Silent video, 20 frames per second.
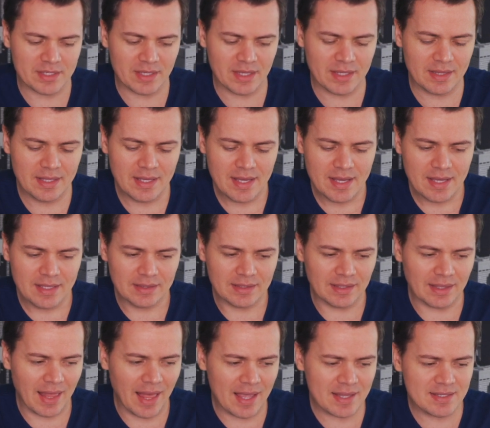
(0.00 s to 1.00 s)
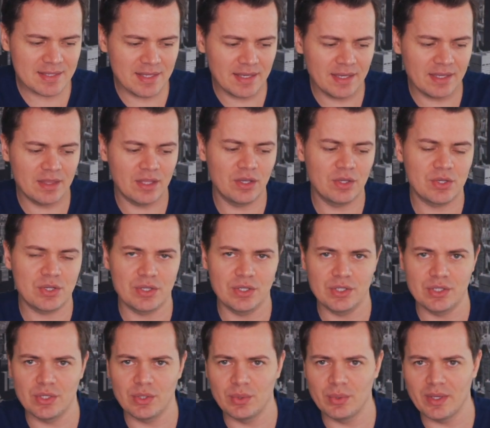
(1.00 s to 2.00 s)
And then the last thing that you
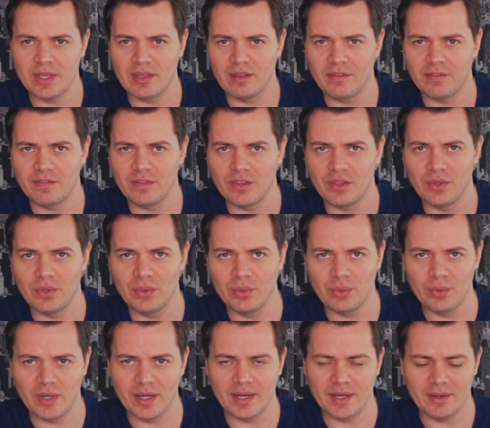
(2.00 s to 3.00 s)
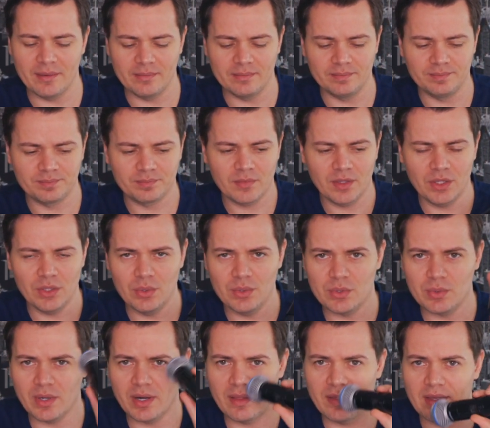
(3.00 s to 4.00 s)
should do if you
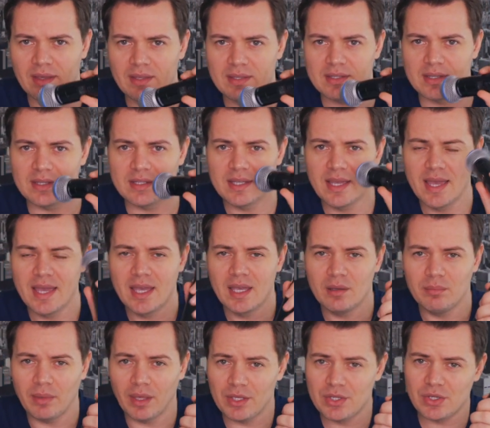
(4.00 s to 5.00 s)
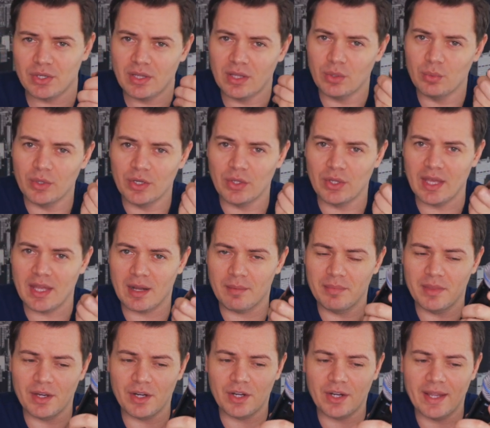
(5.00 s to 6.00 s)
use one of these is make sure that when you get
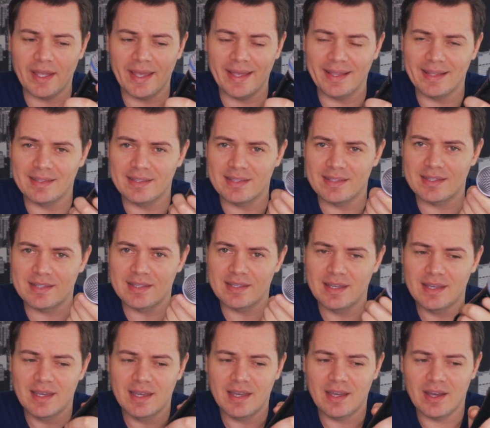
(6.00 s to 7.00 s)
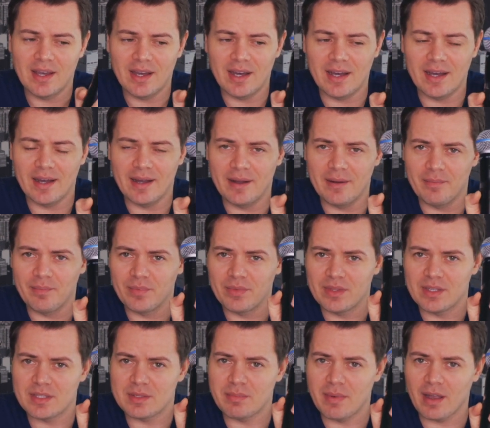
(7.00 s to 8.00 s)
up there, it's
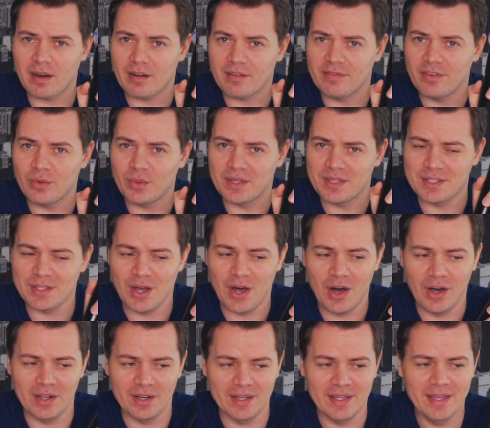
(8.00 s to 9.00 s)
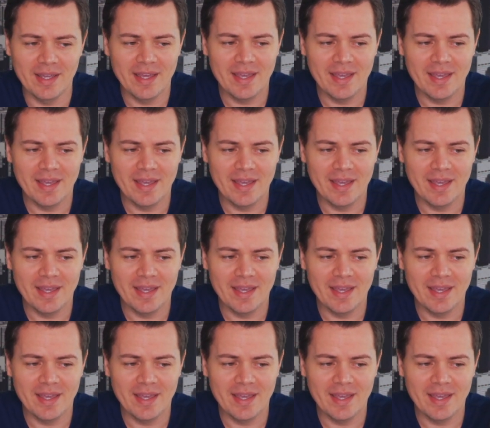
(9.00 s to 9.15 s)
this microphone is on.